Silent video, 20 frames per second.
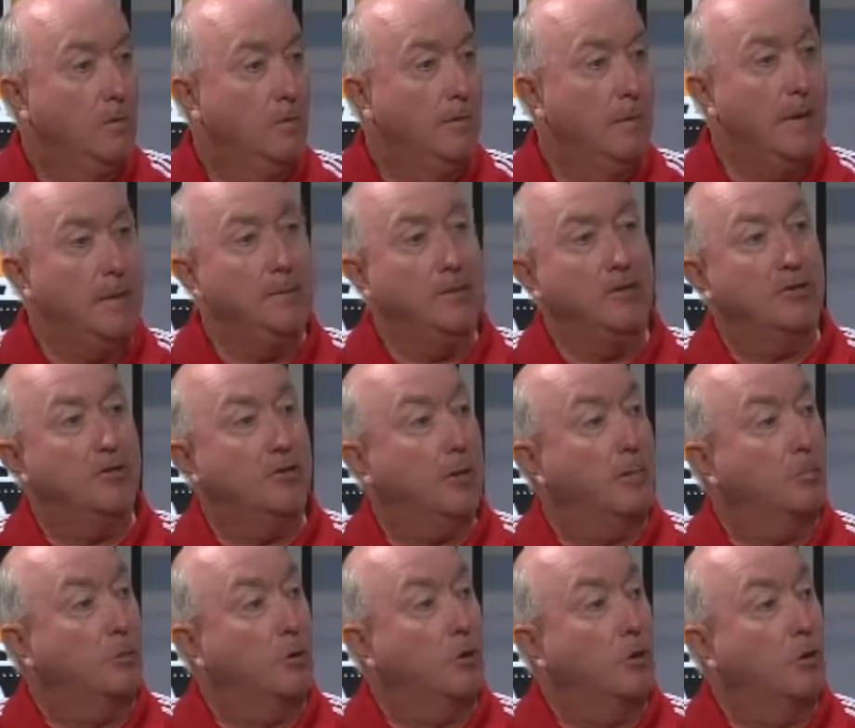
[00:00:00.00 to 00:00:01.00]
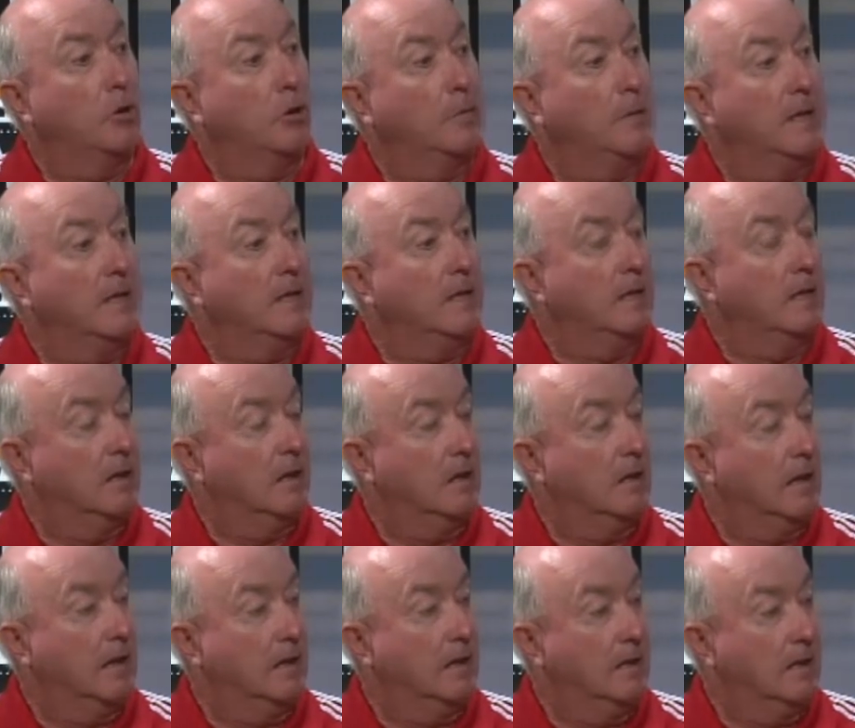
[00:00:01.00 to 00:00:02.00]
maybe slipped a little bit in the
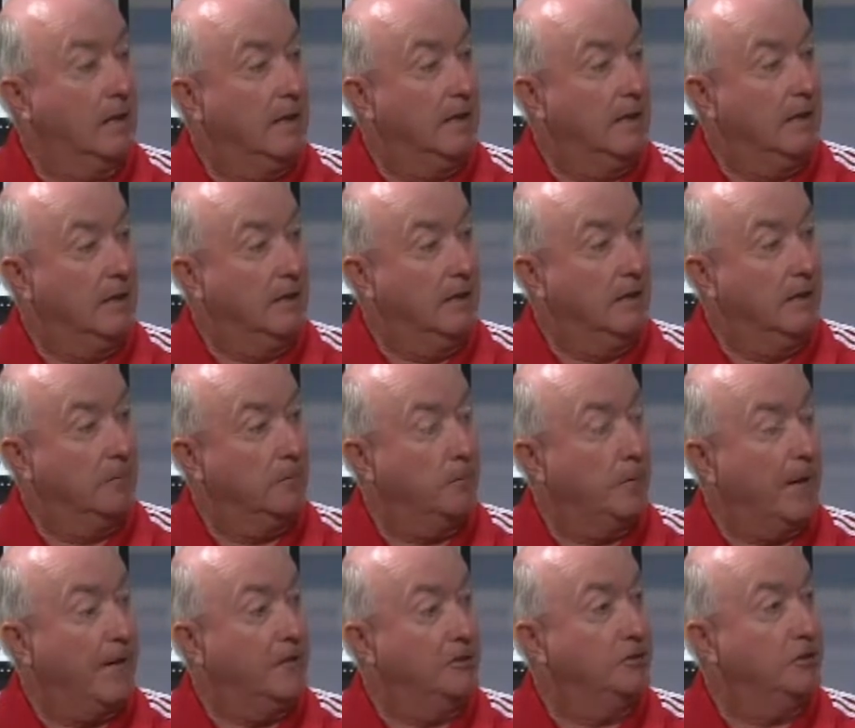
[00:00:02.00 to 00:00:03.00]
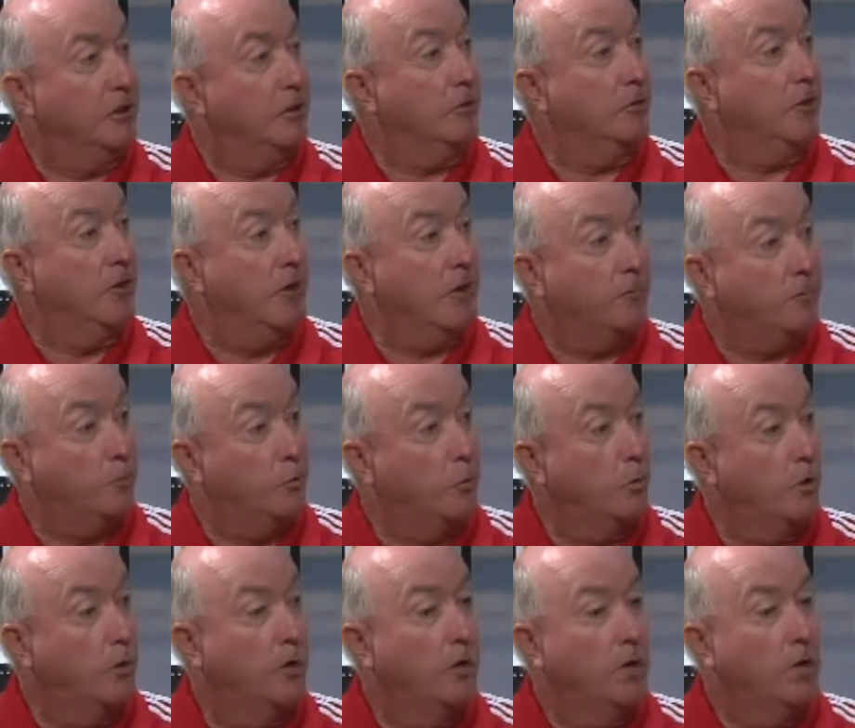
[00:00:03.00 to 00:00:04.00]
in, in this past year.
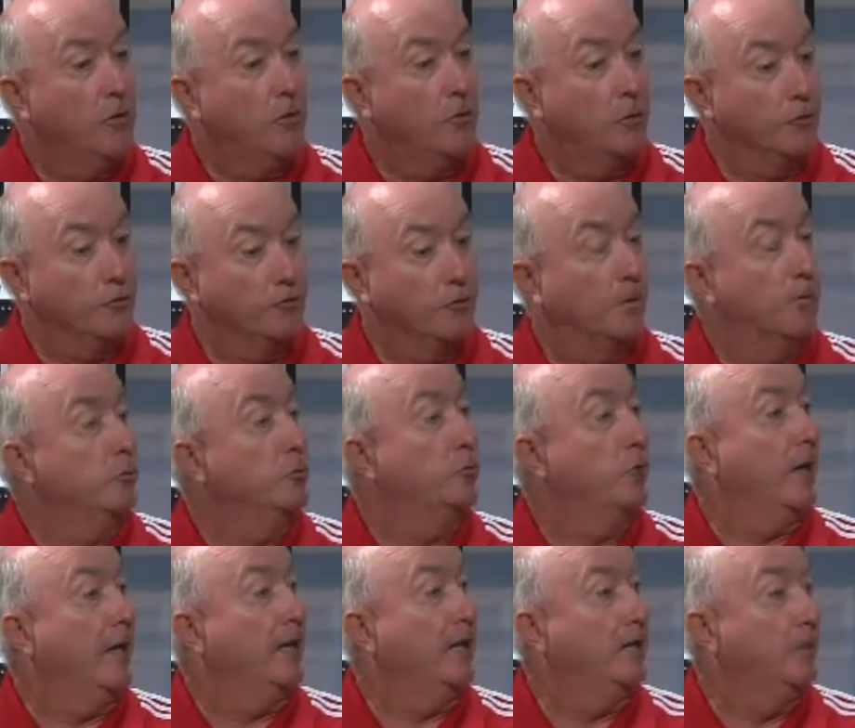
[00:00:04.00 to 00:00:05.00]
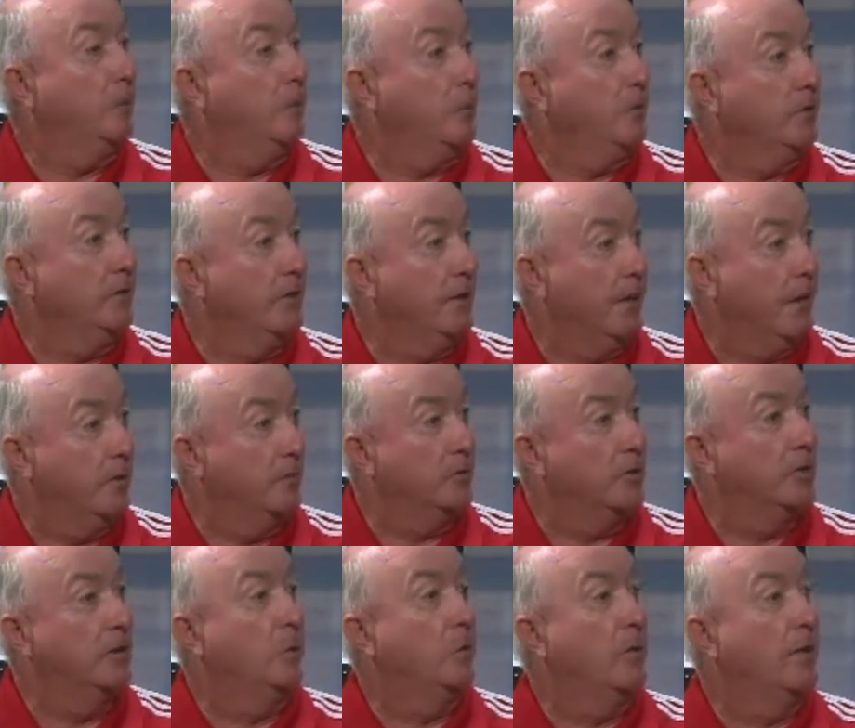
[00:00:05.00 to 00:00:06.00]
Therefore, their summer training is important to them,
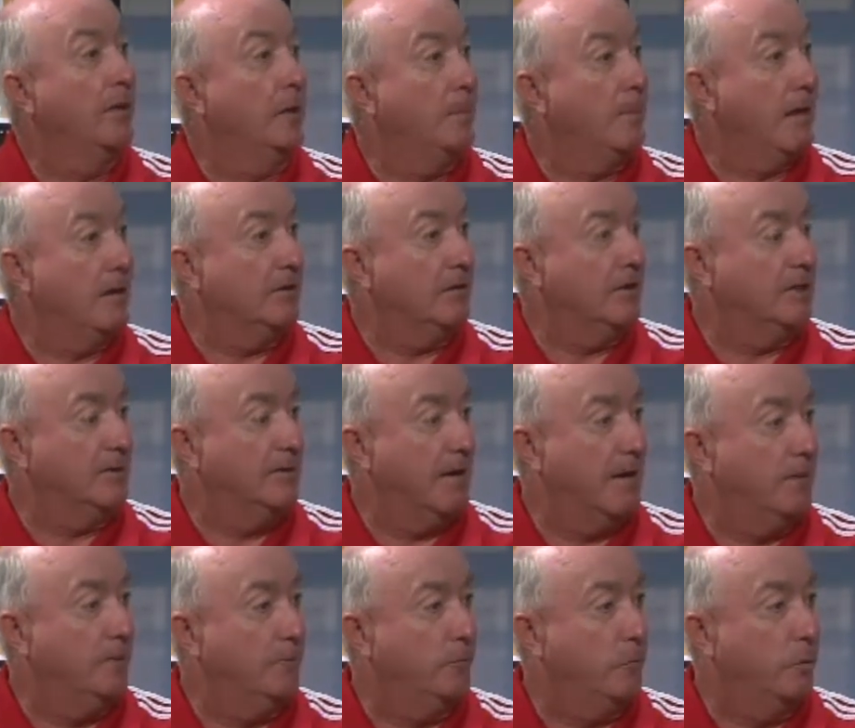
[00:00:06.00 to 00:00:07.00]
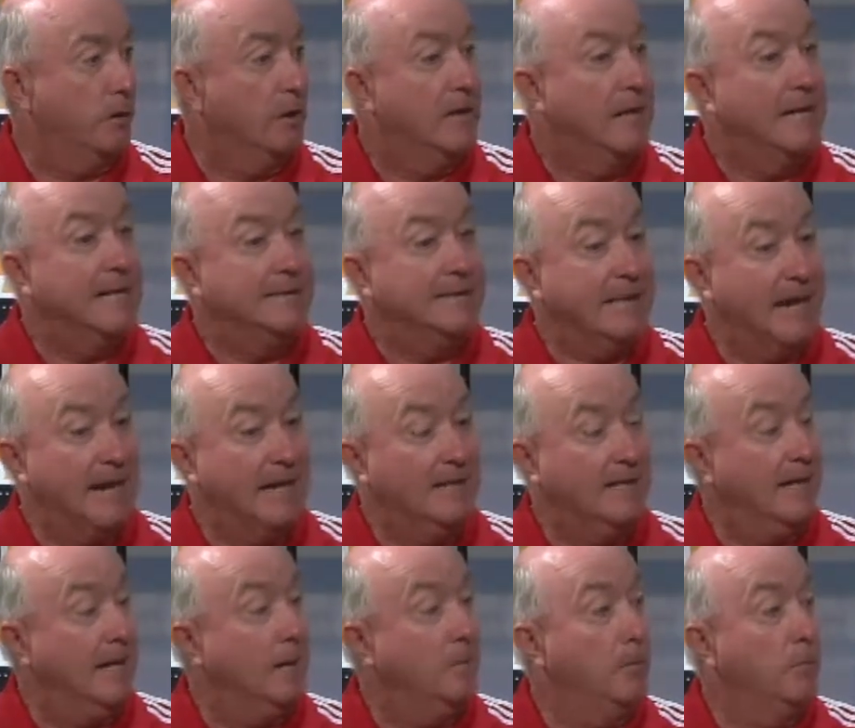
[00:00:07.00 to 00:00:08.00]
so they want to get back to the top four.
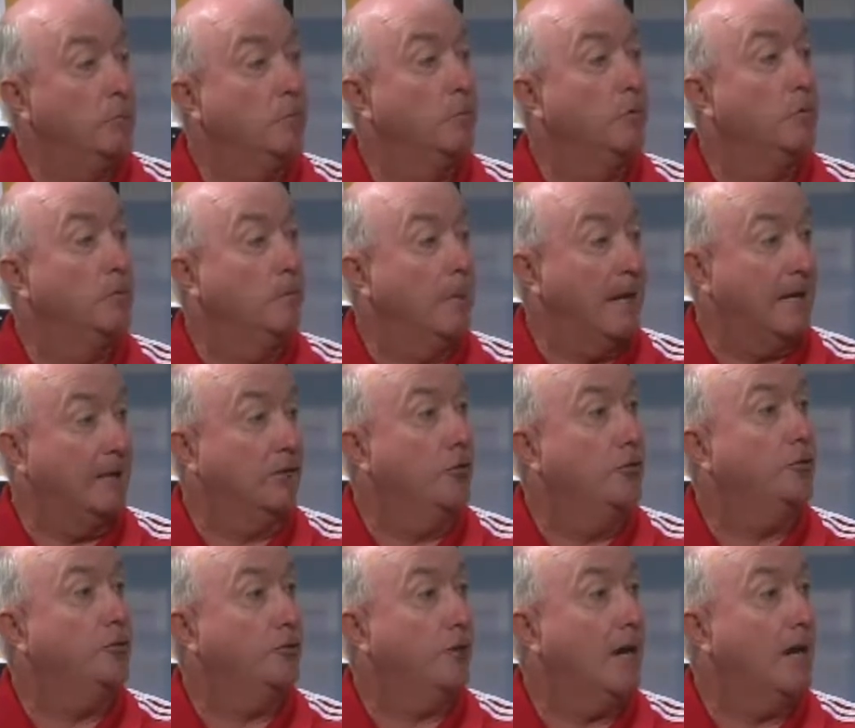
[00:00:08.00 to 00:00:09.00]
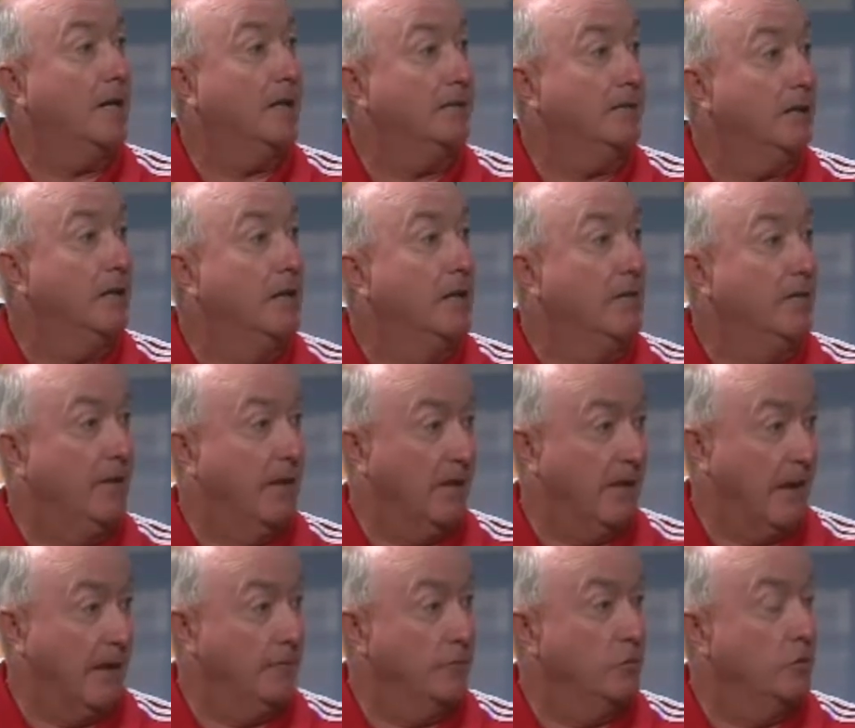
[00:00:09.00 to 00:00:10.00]
Tottenham is really making their strides. They
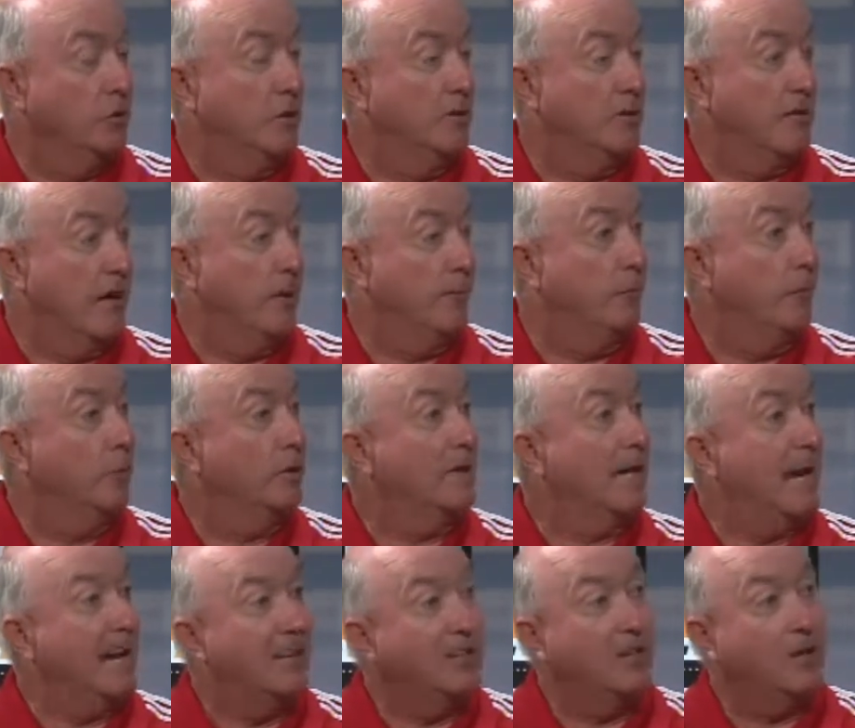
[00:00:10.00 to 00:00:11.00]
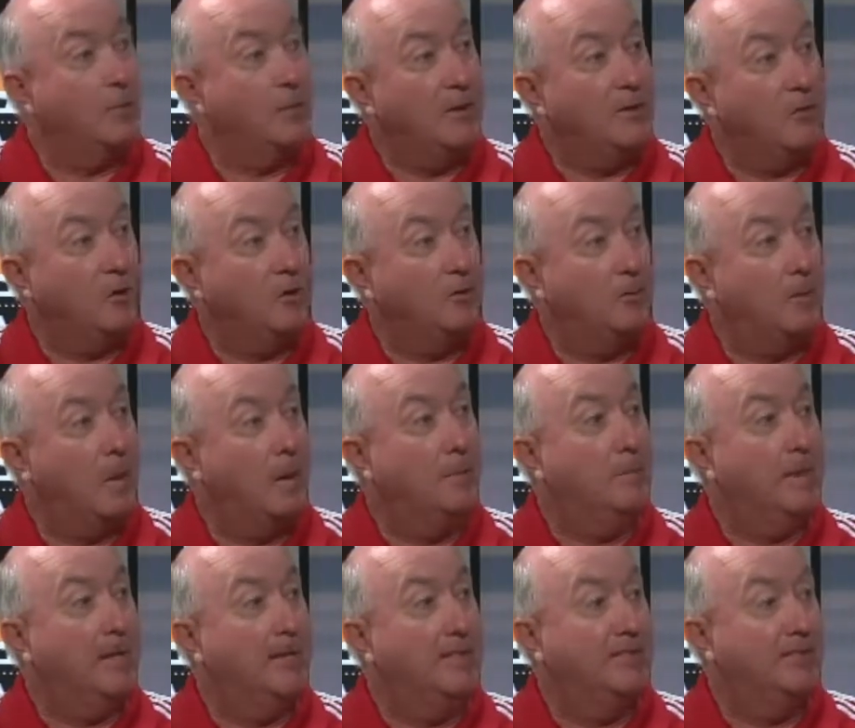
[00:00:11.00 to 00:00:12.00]
got into the top four, kind of like we talked about
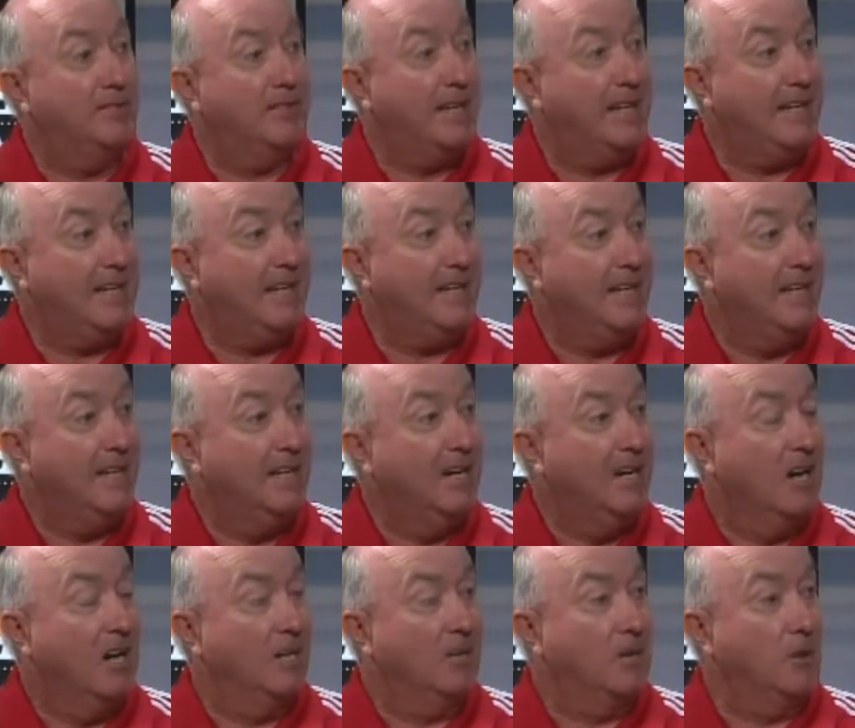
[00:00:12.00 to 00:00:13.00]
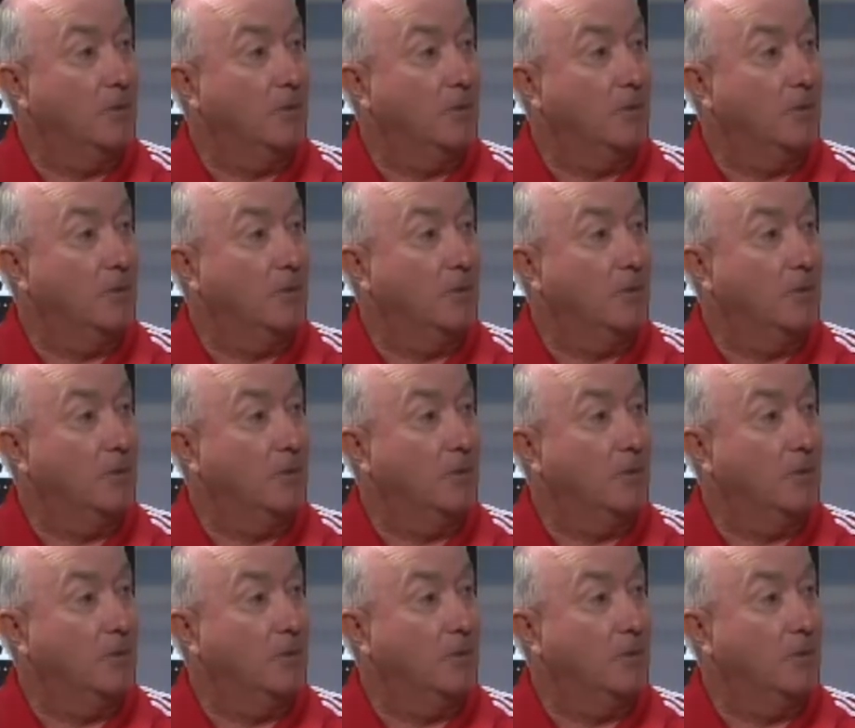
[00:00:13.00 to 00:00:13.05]
Man City a